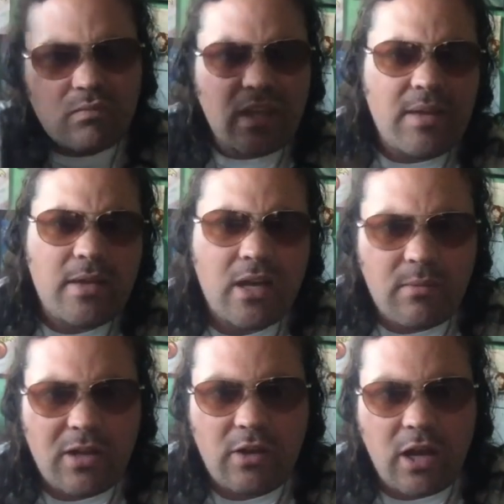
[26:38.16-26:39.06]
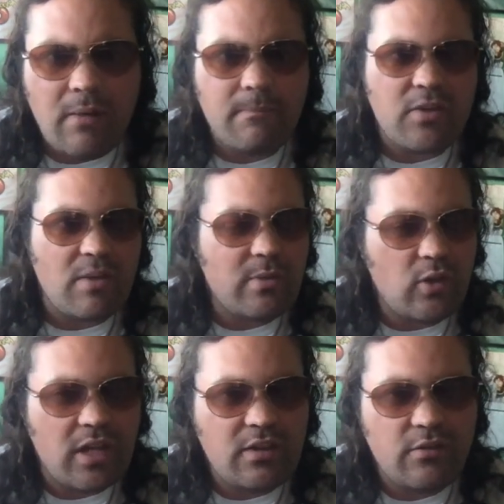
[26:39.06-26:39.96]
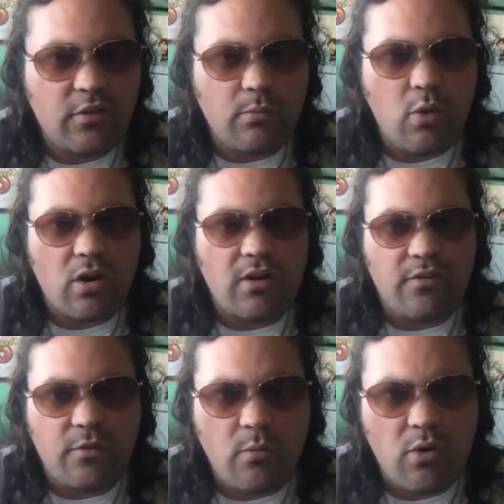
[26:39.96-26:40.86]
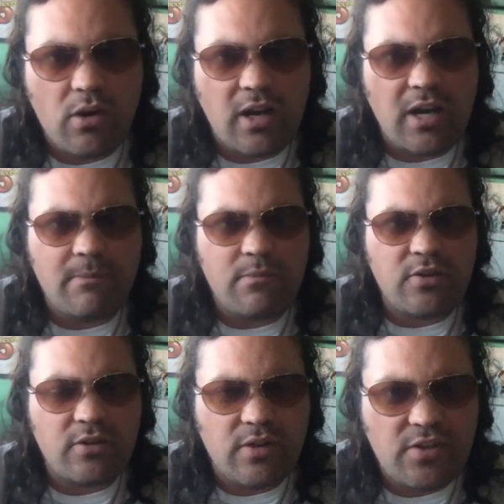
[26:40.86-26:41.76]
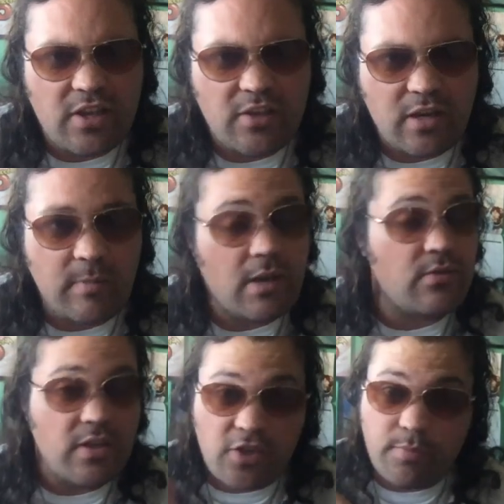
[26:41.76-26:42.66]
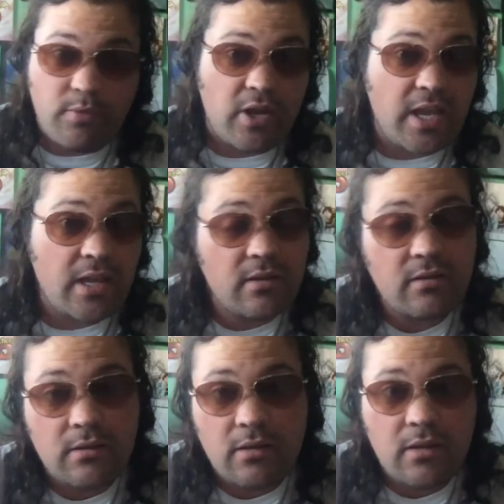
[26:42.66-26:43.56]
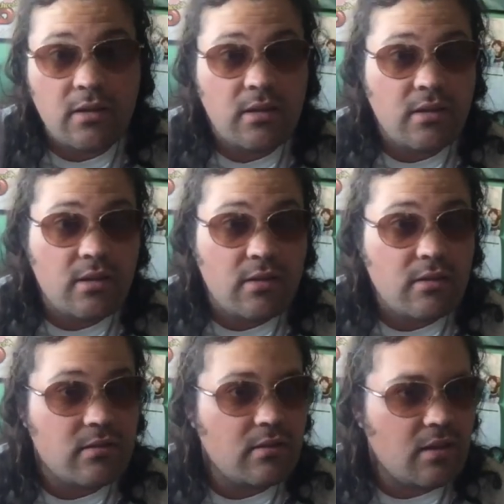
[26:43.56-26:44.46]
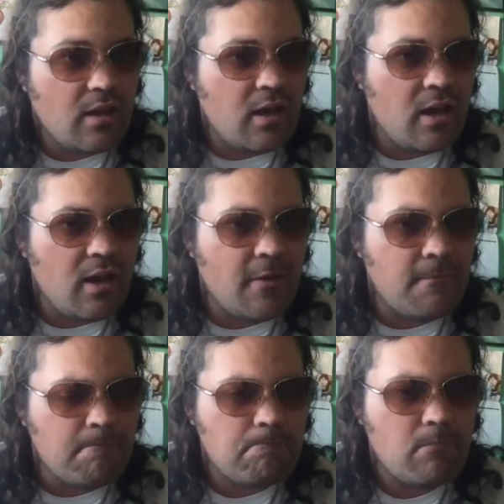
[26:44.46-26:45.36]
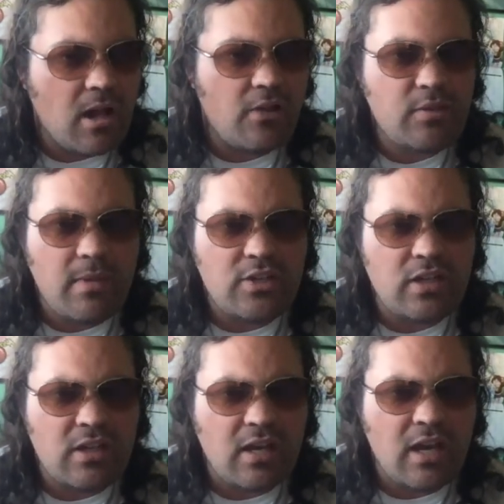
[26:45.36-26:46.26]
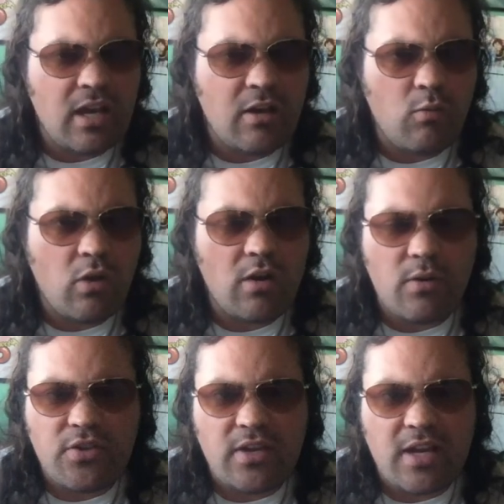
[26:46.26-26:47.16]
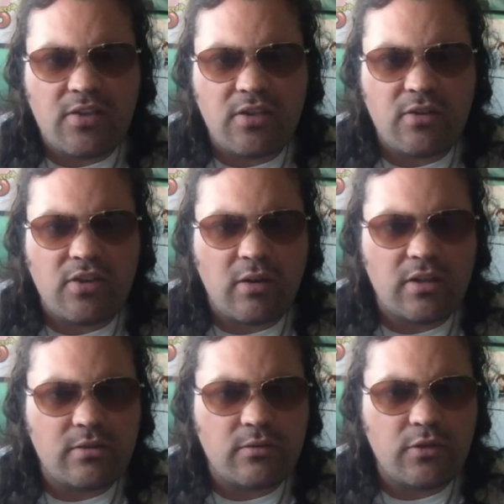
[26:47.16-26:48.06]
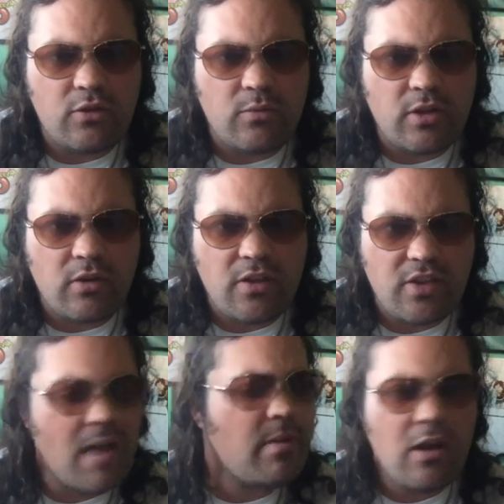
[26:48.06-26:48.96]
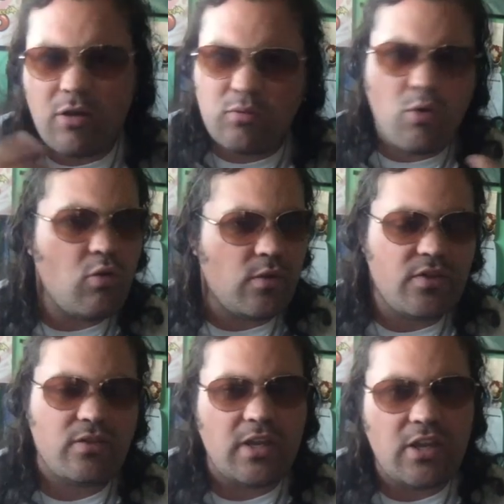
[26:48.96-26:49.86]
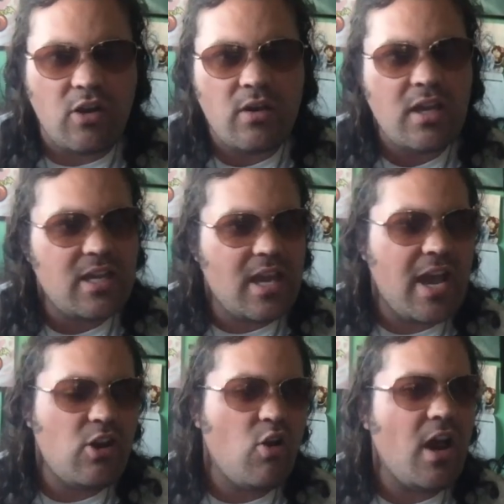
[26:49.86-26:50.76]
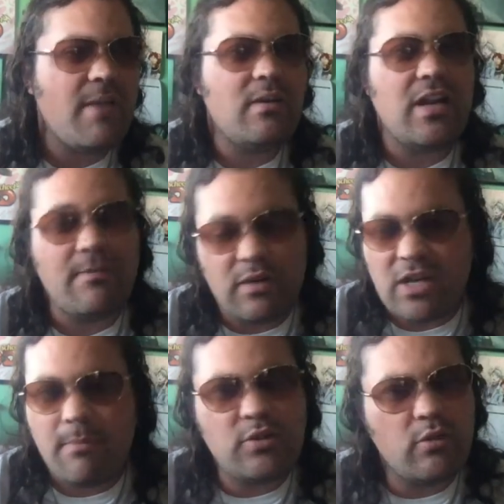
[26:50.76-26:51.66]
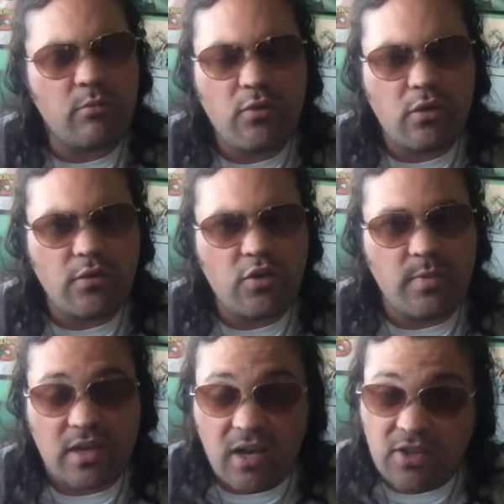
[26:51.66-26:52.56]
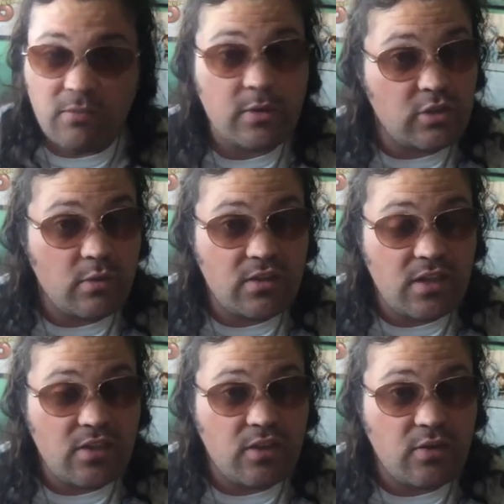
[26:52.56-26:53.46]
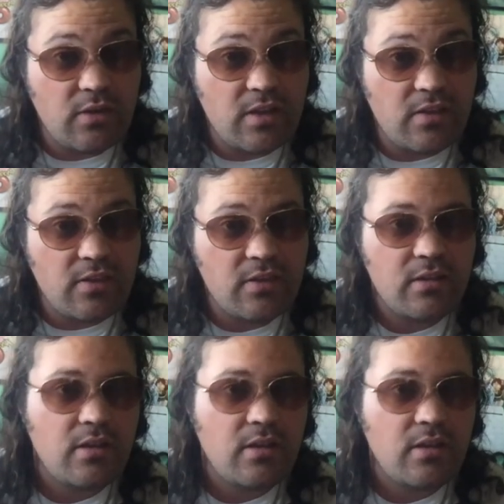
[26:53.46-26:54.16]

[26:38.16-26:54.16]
maybe I'm because I've been looking for more series that's coming out this spring. I'll have to mention what's the next series I'd like to review, you know, because I've been on a roll recently, you know. Yeah, I know I've not been doing movie reviews because I've been doing these series,